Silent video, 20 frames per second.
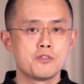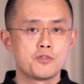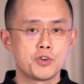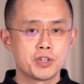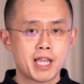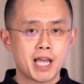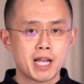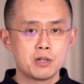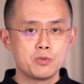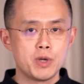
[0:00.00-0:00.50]

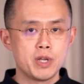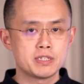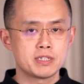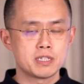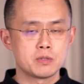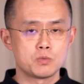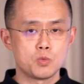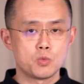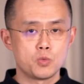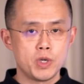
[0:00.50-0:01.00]
For that
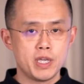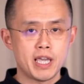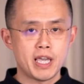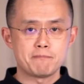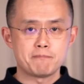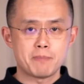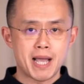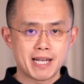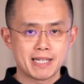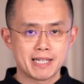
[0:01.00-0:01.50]
reason, we
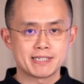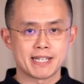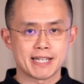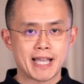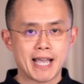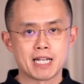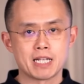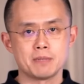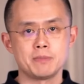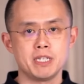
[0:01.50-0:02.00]
have Binance
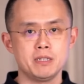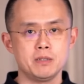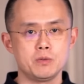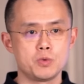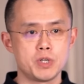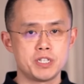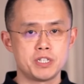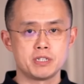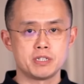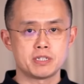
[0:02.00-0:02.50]
Academy,
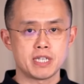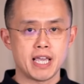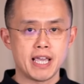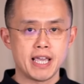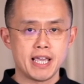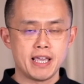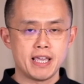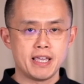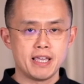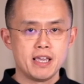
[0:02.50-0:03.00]
which is
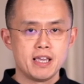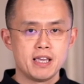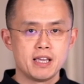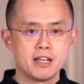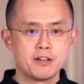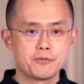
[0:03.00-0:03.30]
a,